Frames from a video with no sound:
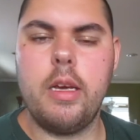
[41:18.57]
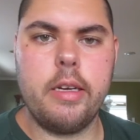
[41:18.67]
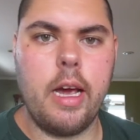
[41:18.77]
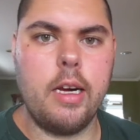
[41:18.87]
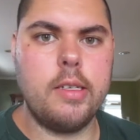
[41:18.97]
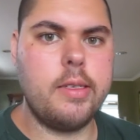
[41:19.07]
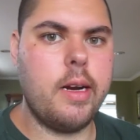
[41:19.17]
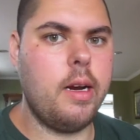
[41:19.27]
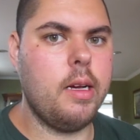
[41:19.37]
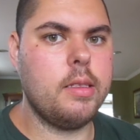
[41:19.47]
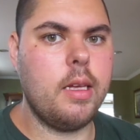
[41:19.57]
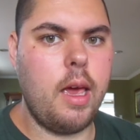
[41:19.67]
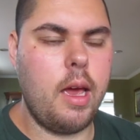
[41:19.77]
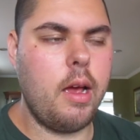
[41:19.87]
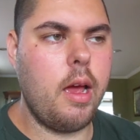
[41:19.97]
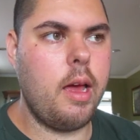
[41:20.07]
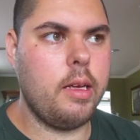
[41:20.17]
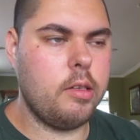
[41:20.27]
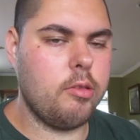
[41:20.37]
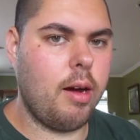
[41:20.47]
calisthenics,
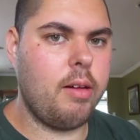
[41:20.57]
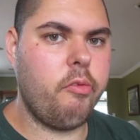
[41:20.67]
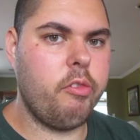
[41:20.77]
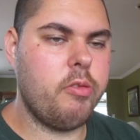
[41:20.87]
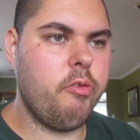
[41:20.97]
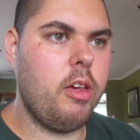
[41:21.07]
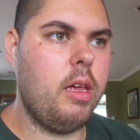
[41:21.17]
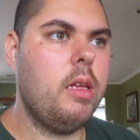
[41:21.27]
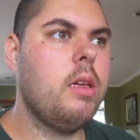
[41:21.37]
and CrossFit,